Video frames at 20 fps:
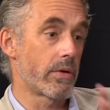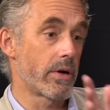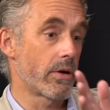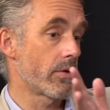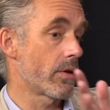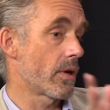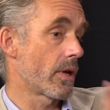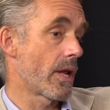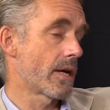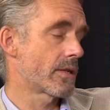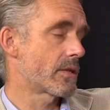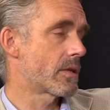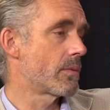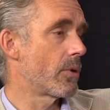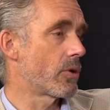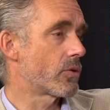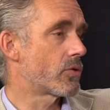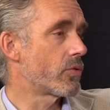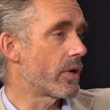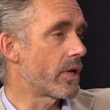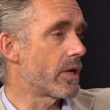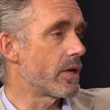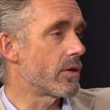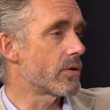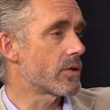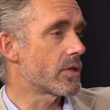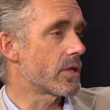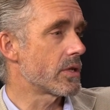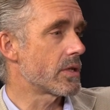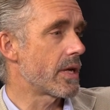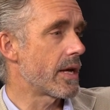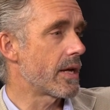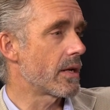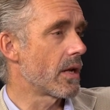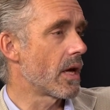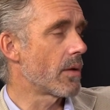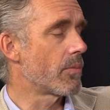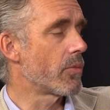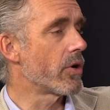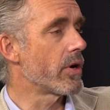career that lasted about 20 years as a
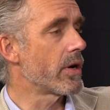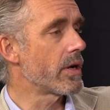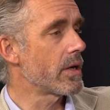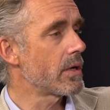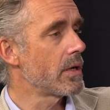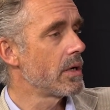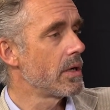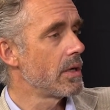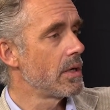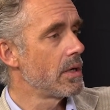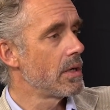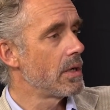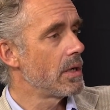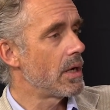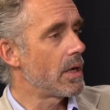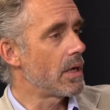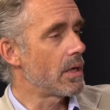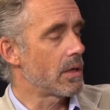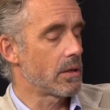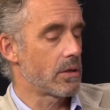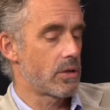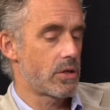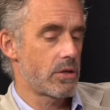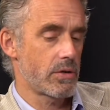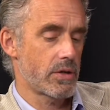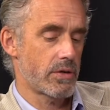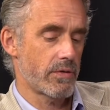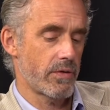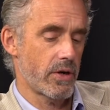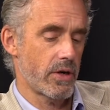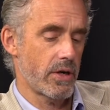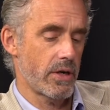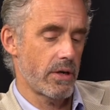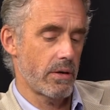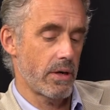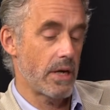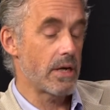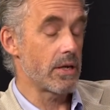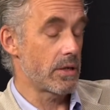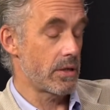head librarian. And she was a
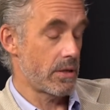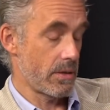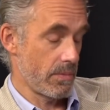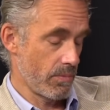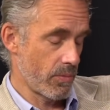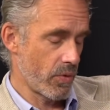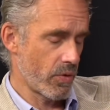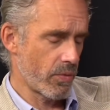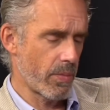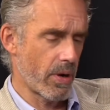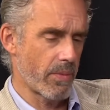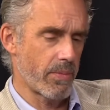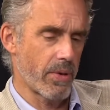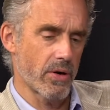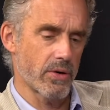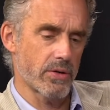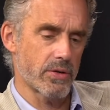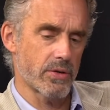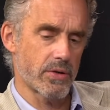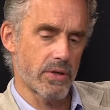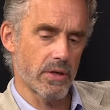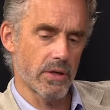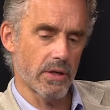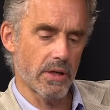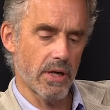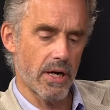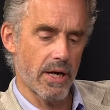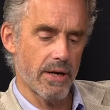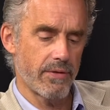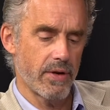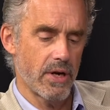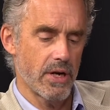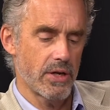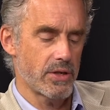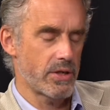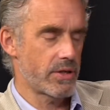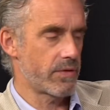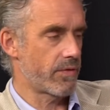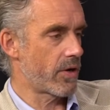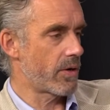very, is, both my parents are still alive.
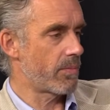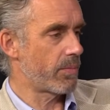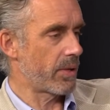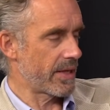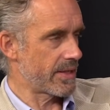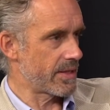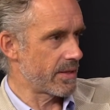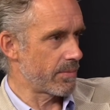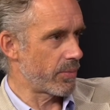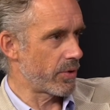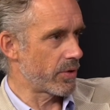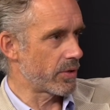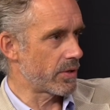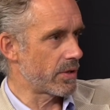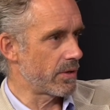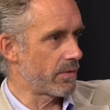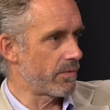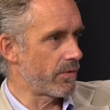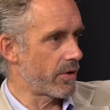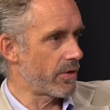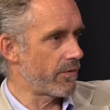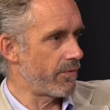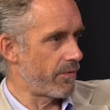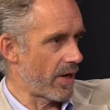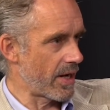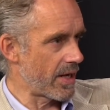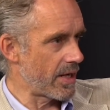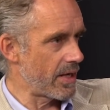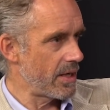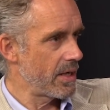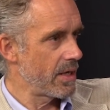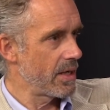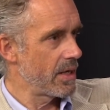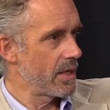She's a very pleasant person, very funny.